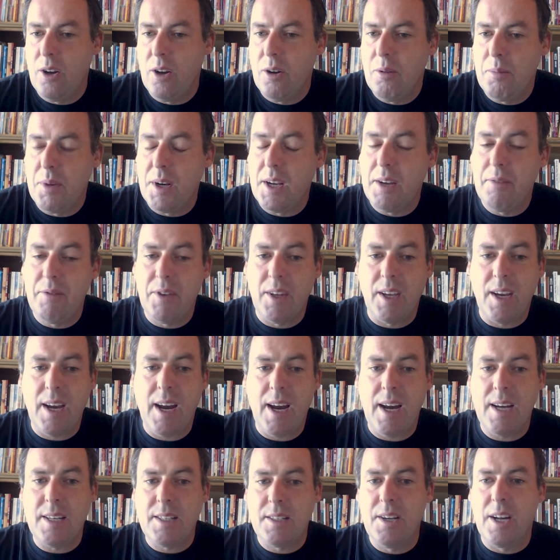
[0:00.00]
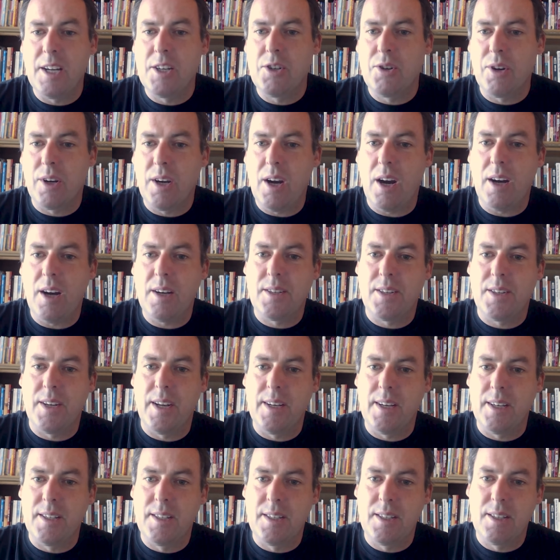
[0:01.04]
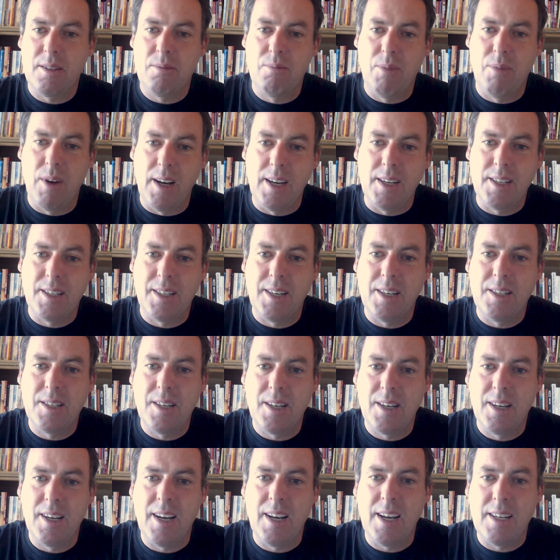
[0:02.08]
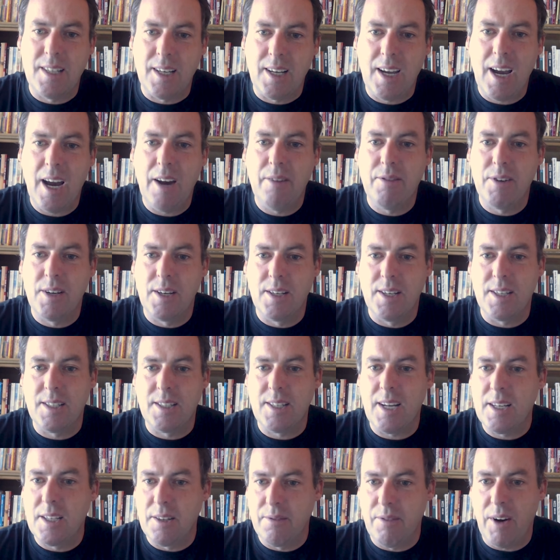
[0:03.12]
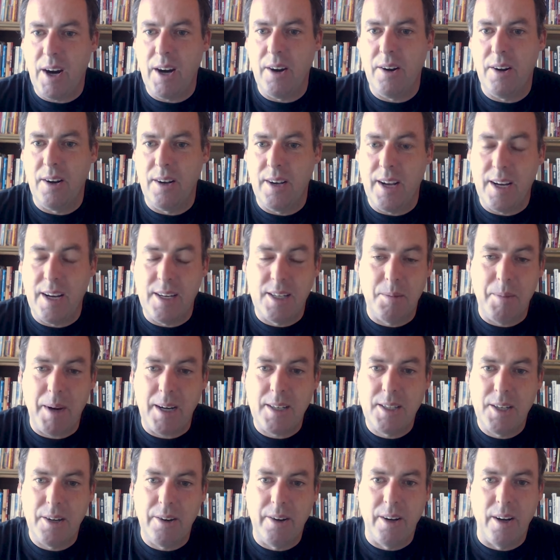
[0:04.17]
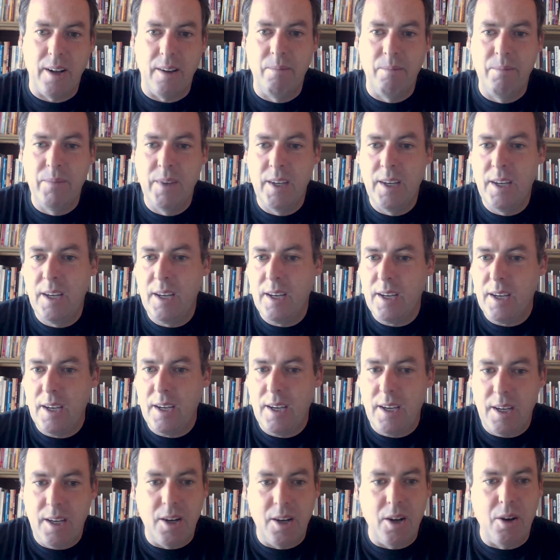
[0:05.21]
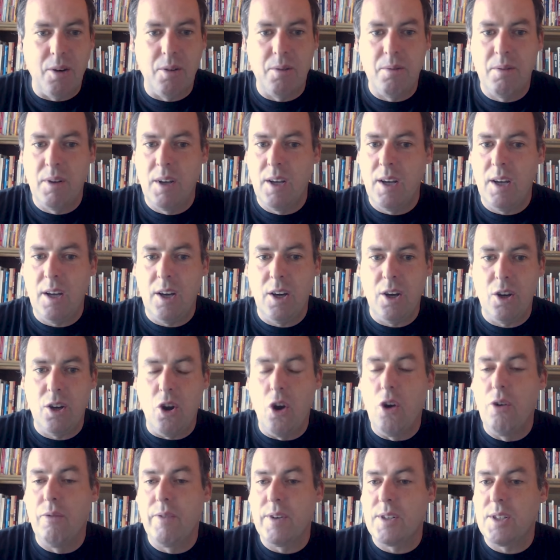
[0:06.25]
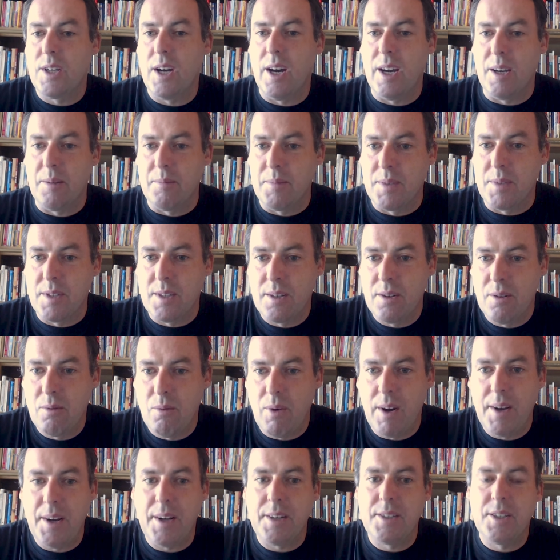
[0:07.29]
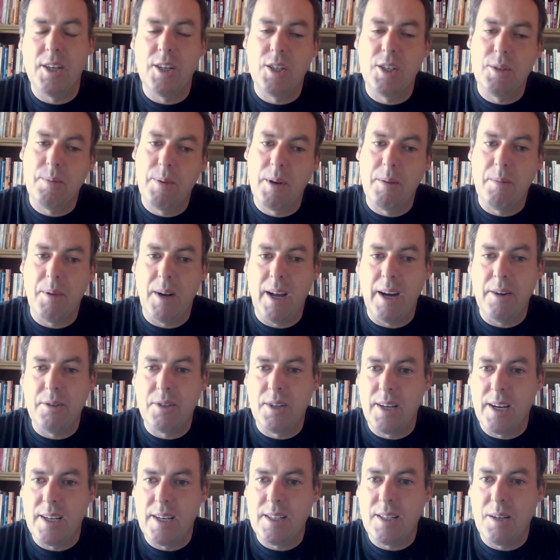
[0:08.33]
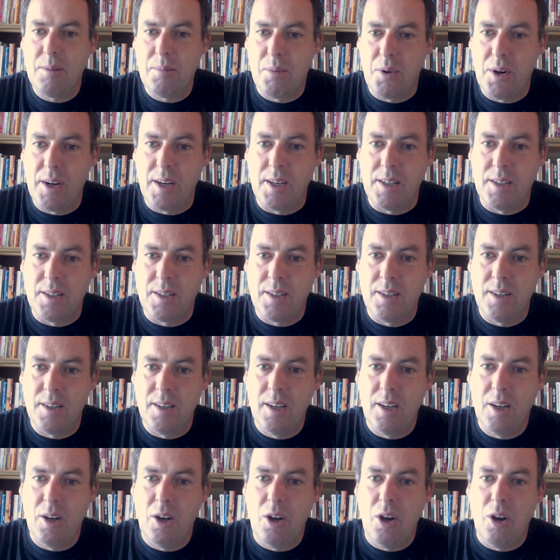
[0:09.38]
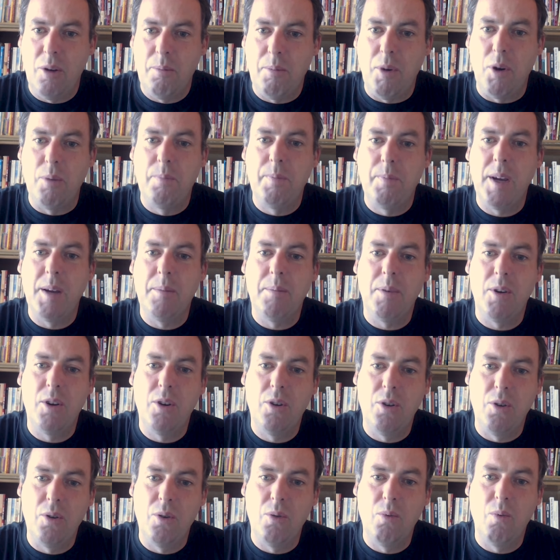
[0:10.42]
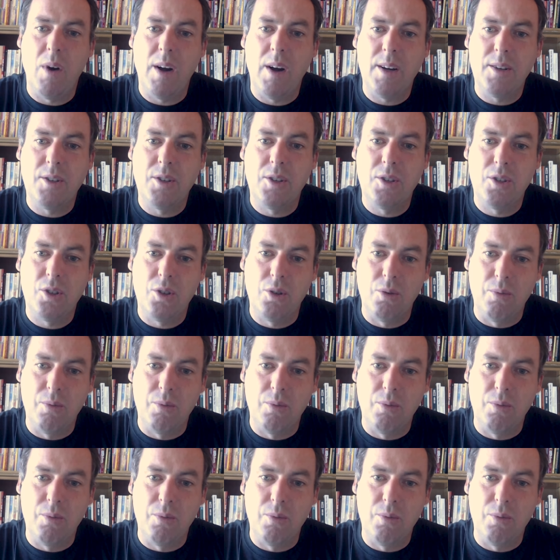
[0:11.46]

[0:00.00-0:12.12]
but even the gas nitric oxide that's released into the nasal cavity that's antiviral and antibacterial. You know, COVID times, why not teach people how to nasal breathe? Both people who want to